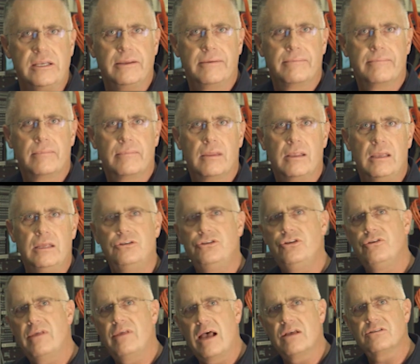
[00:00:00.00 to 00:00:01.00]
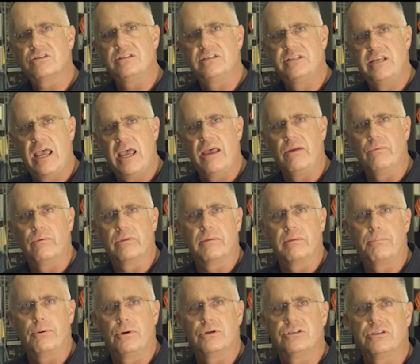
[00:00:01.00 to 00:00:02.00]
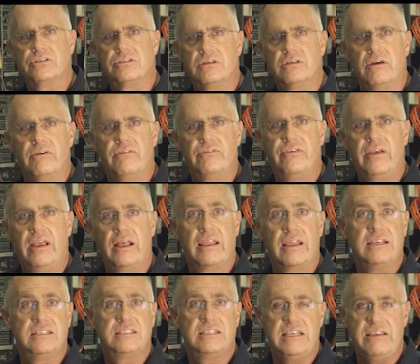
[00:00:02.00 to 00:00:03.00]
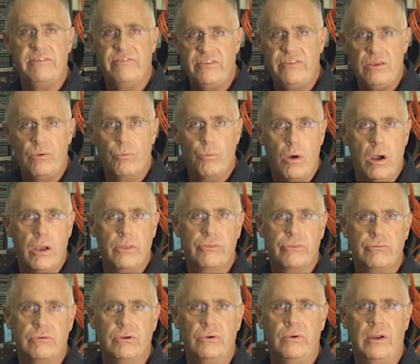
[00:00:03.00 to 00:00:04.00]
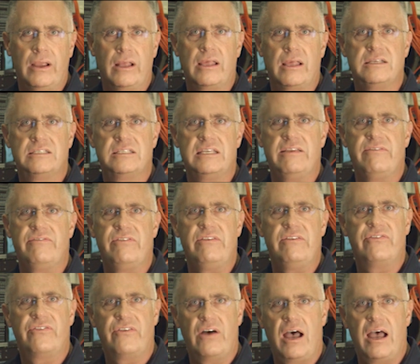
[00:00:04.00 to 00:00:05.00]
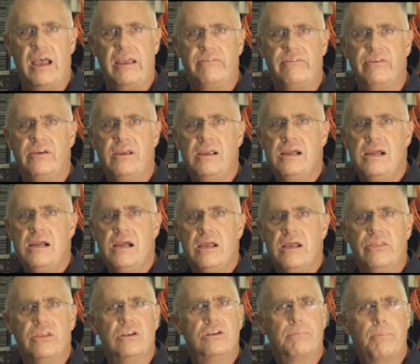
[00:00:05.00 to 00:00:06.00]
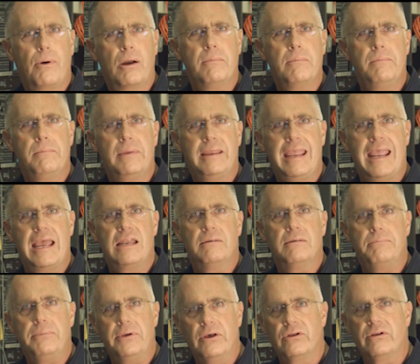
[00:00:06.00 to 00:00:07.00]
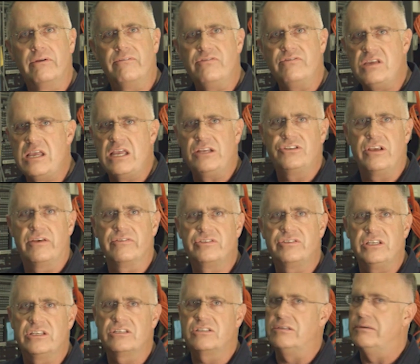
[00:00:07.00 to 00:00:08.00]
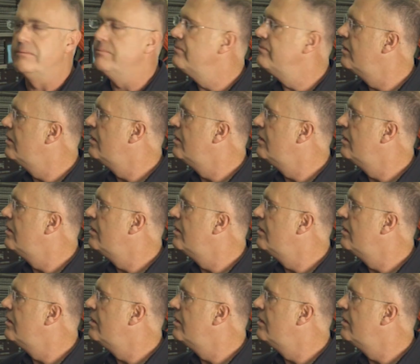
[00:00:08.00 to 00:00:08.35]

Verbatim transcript: In 2010, with the purchase of v 1 through v 5, the department began to build a VHF system